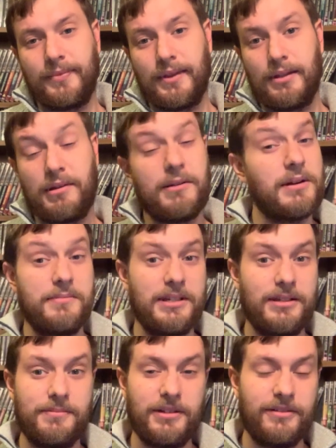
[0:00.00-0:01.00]
That might
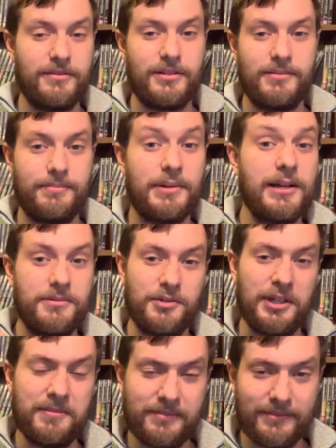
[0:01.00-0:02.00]
be a bit of a pipe
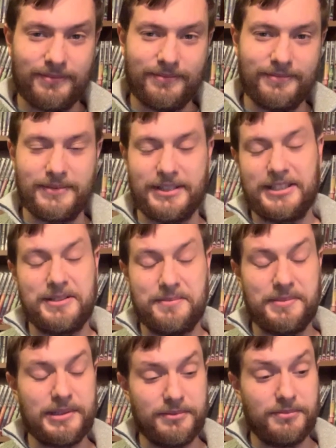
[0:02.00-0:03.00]
dream,
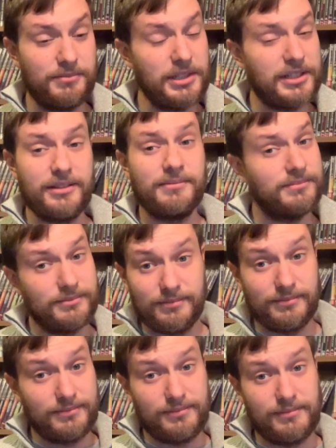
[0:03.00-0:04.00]
but you know,
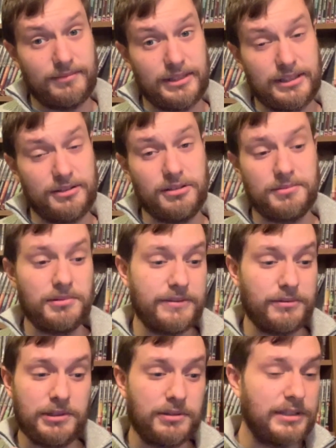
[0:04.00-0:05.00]
it's doable. They've
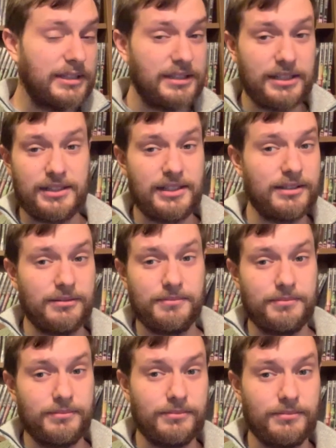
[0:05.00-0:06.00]
already got the existing
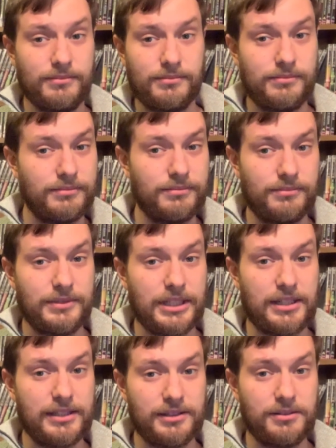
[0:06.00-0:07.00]

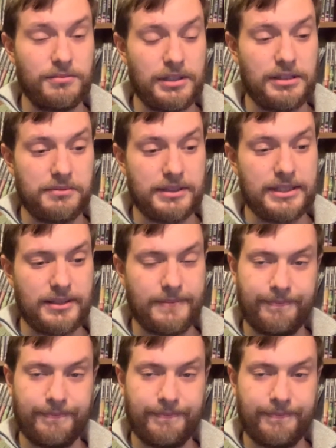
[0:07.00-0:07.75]
Daleks to work with.